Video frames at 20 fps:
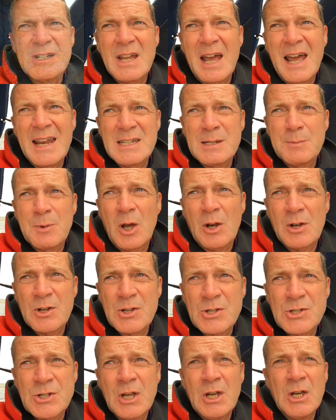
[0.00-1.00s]
and to be
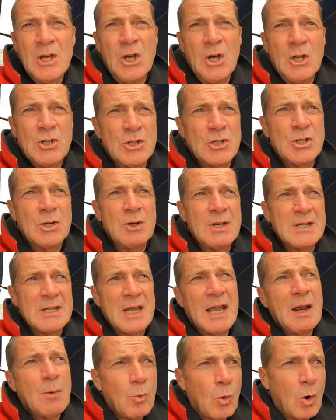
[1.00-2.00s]
honest, to do
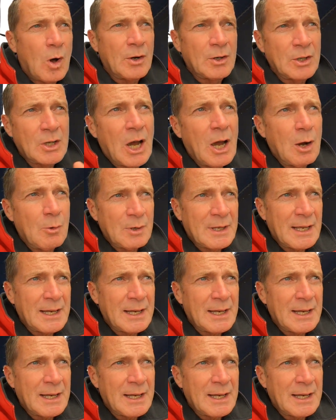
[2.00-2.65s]
it in one go,